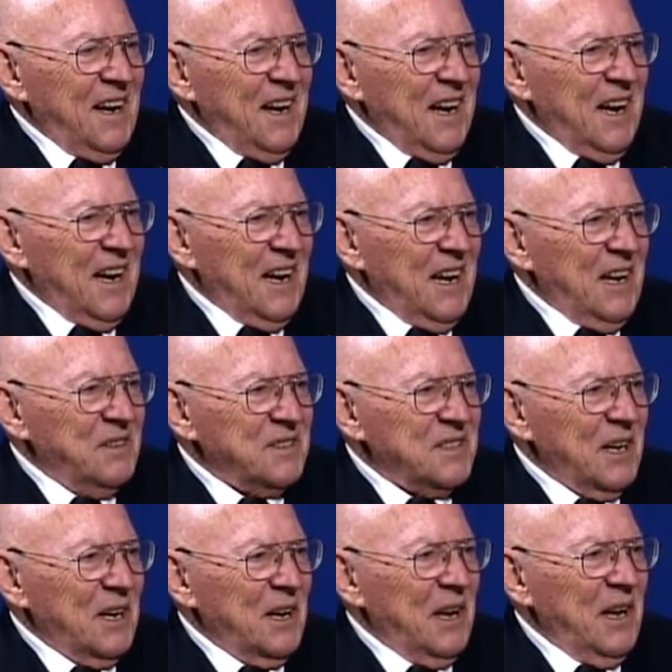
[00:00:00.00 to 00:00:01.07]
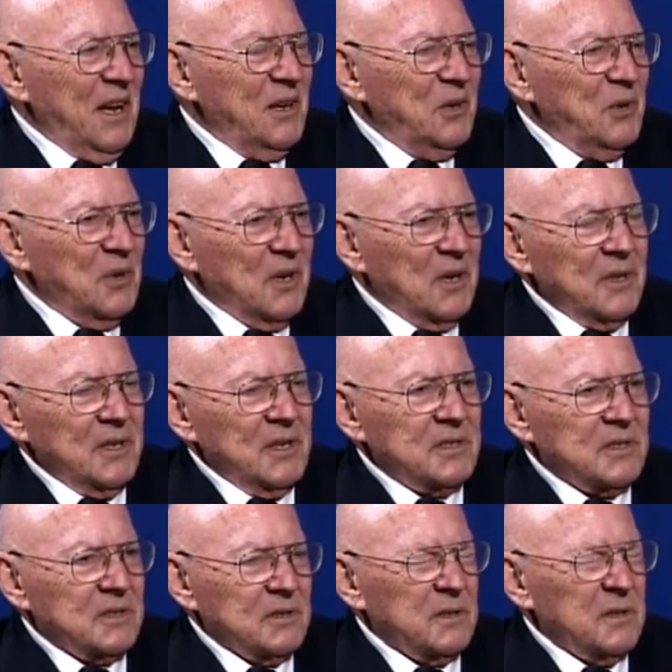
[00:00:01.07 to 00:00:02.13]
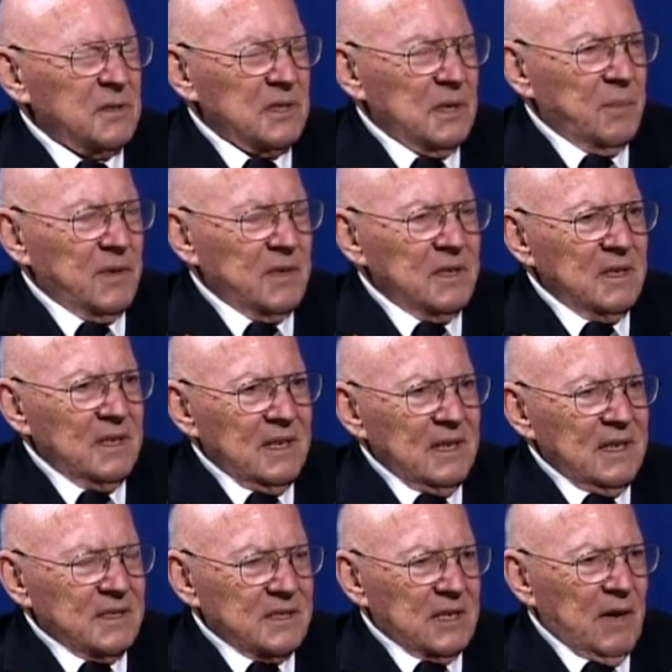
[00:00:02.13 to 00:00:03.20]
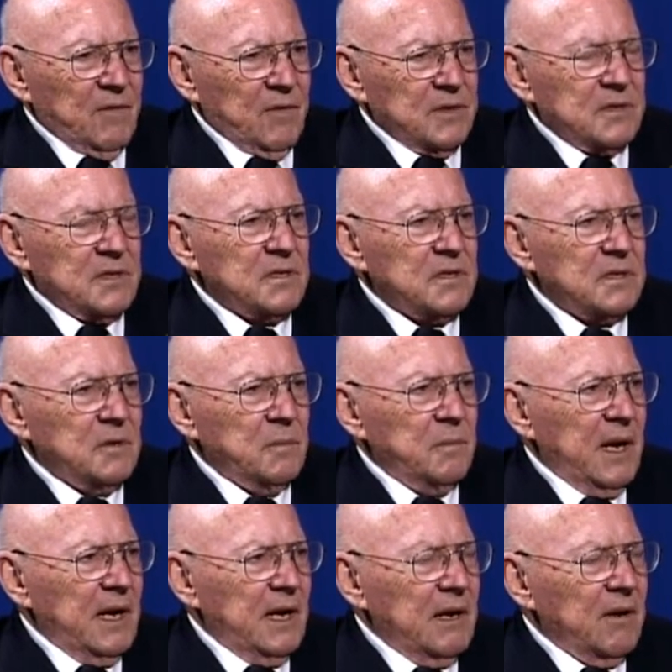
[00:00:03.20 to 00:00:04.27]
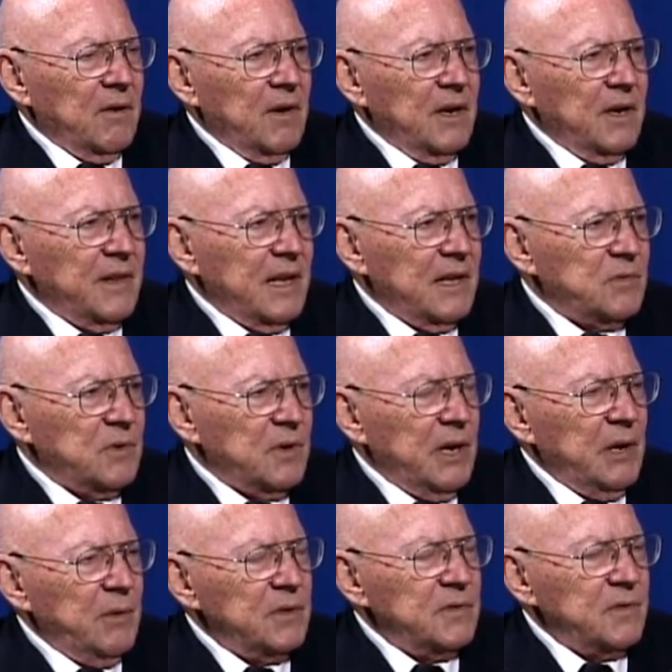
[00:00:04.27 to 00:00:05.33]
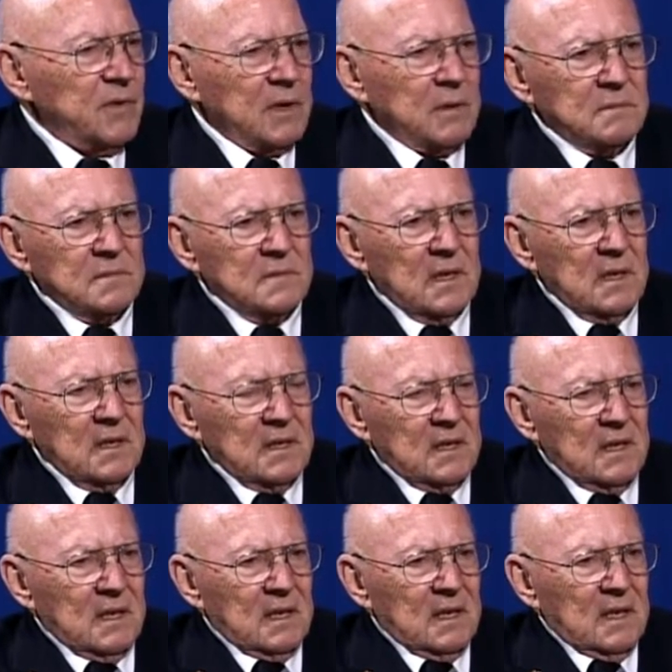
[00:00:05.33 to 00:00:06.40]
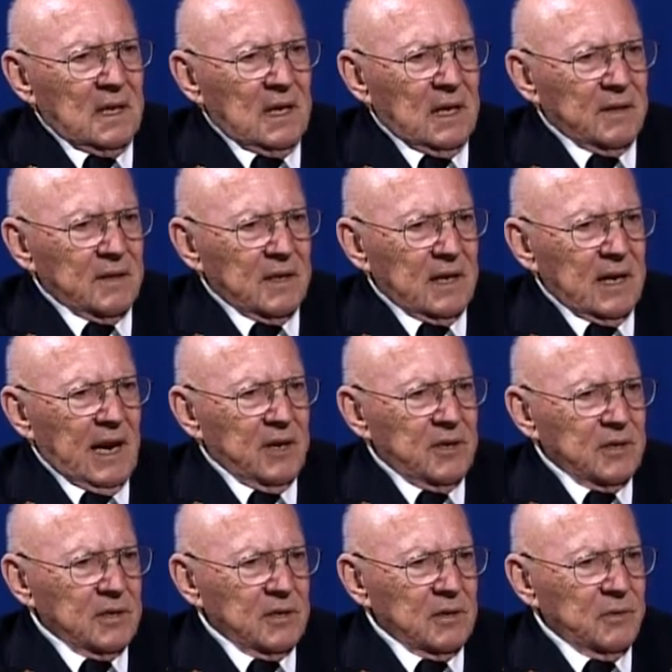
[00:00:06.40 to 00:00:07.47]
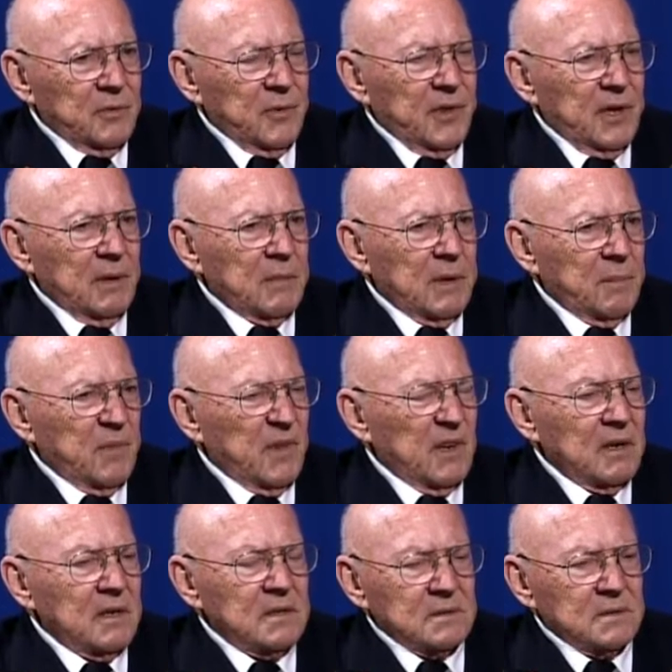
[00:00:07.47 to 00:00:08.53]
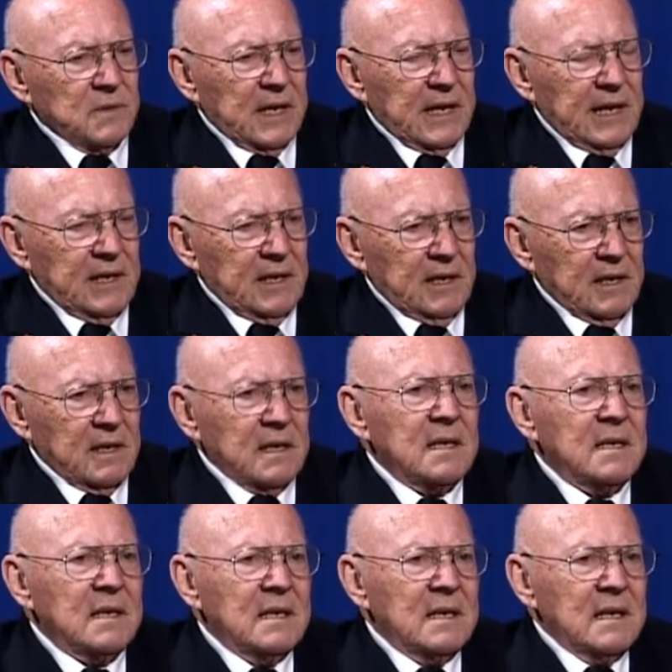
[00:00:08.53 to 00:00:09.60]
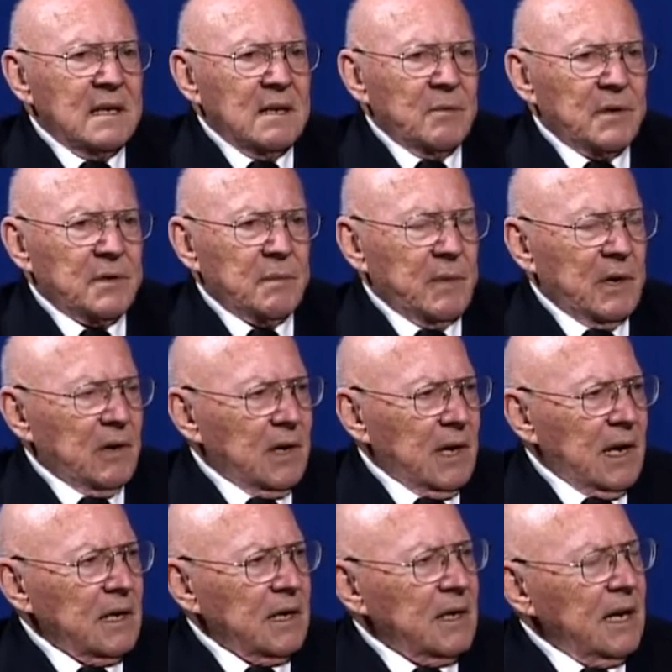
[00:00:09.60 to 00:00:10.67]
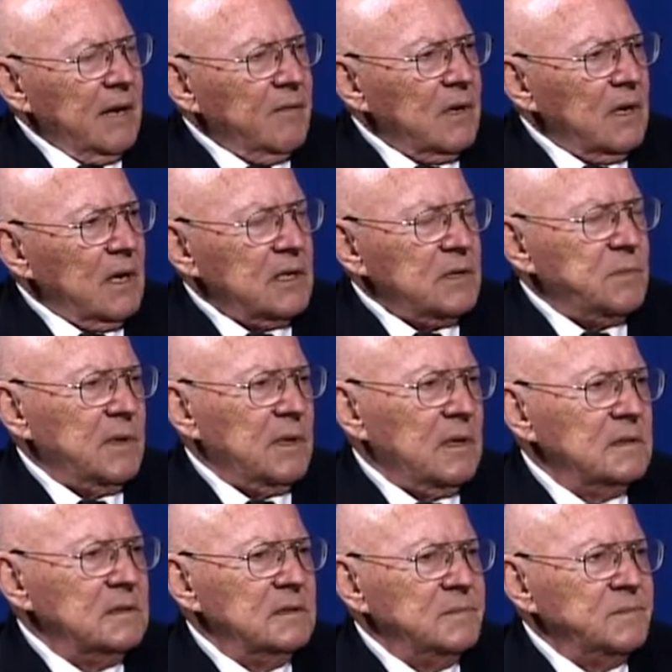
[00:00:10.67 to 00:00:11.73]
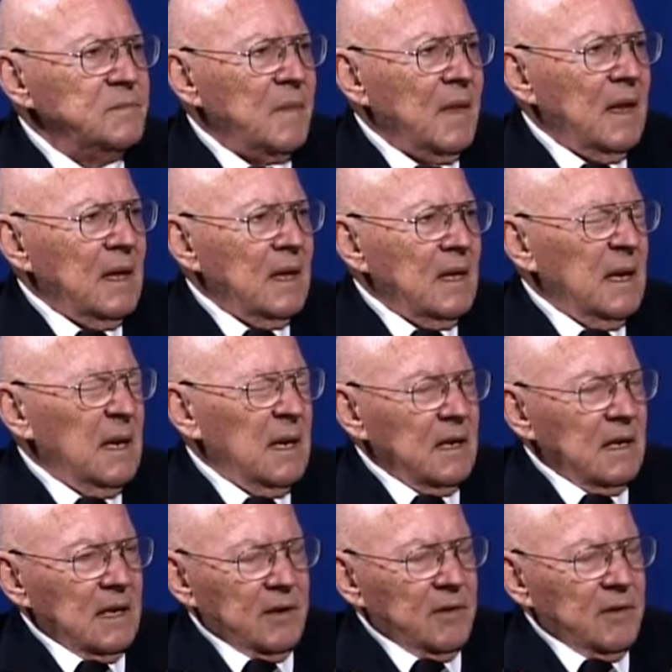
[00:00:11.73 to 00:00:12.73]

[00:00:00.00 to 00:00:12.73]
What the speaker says: he said he knew all these girls up in San Francisco Bay Area. That's where he was from. And that I should go with him up there. Well, I did. Went to Mare Island Naval Hospital. And they had